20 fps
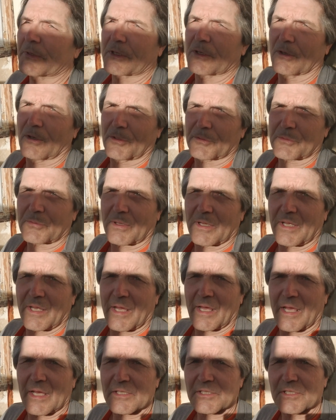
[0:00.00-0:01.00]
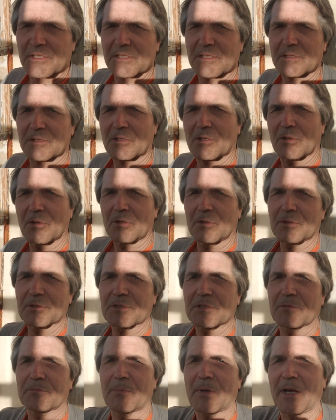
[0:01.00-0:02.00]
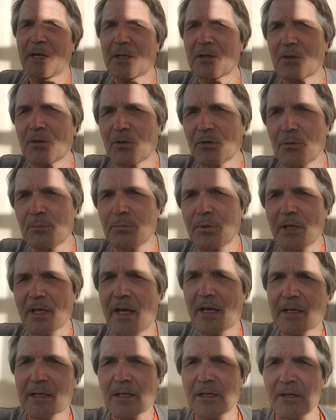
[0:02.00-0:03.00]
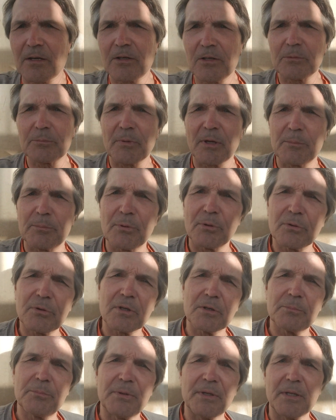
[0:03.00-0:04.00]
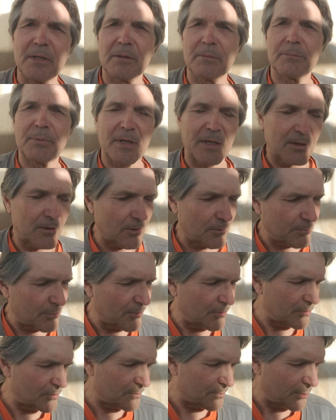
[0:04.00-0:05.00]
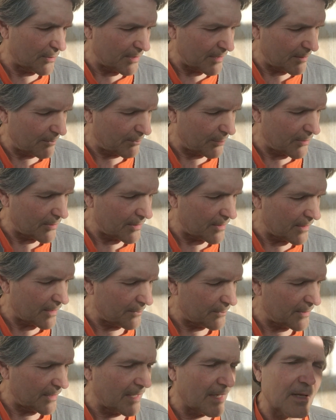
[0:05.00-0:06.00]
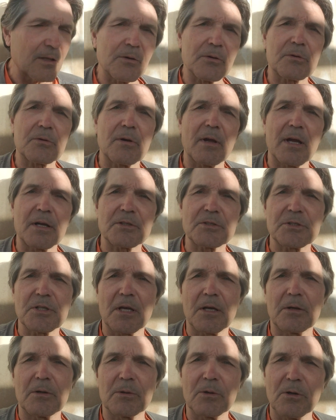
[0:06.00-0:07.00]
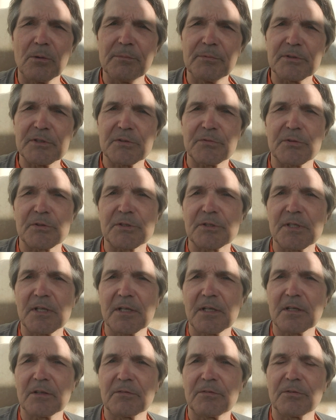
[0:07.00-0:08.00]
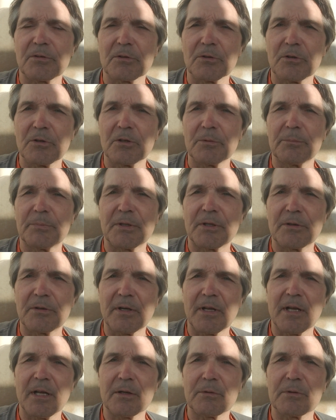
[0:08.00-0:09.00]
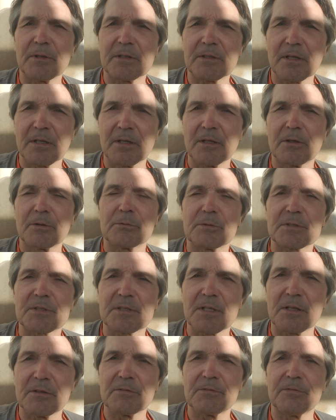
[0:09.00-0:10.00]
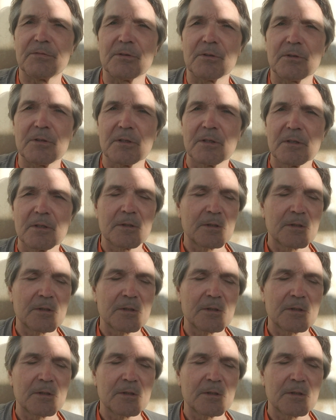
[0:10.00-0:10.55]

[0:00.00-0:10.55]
cold gray ashes and coals of my cold black heart, my broken, beaten, battered, bruised, bloody, burdened, empty, hollow, cracked, shattered, hopeless, forsaken, forlorn, bitter, angry, tired, resentful,